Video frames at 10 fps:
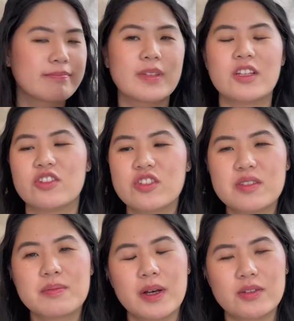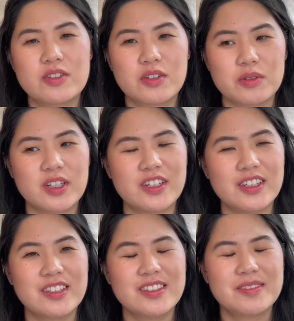It just smells so
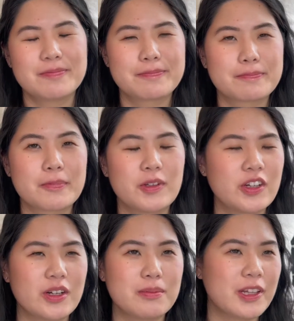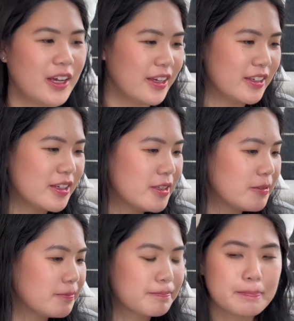good when you're applying it.
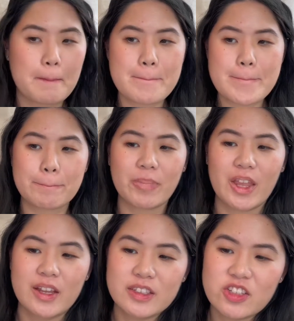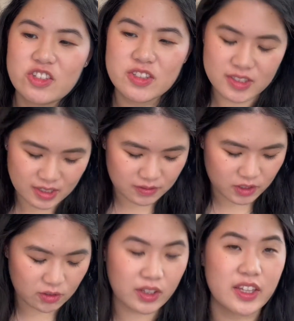And it just gives
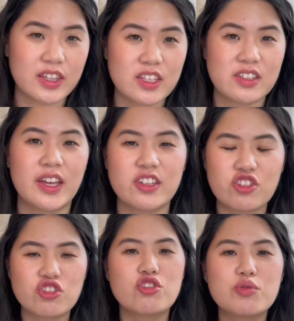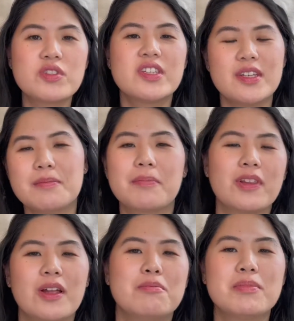you like these like juicy
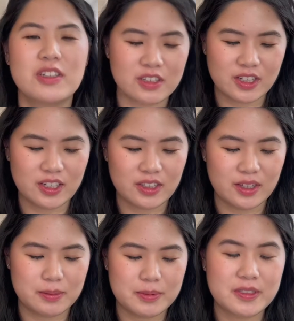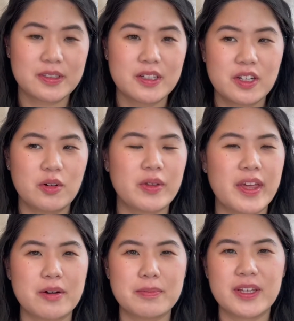plump looking lips
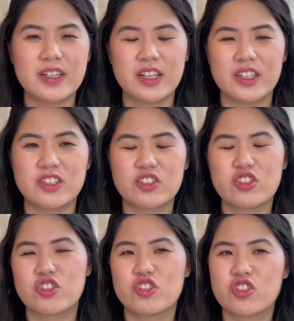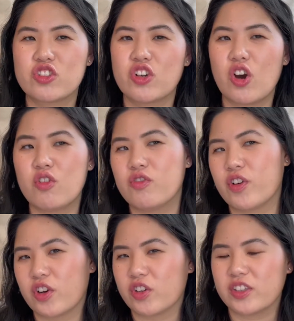without being like
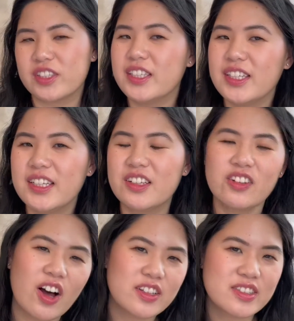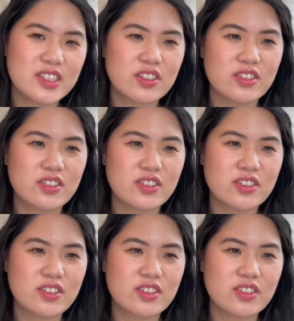overtly glossy or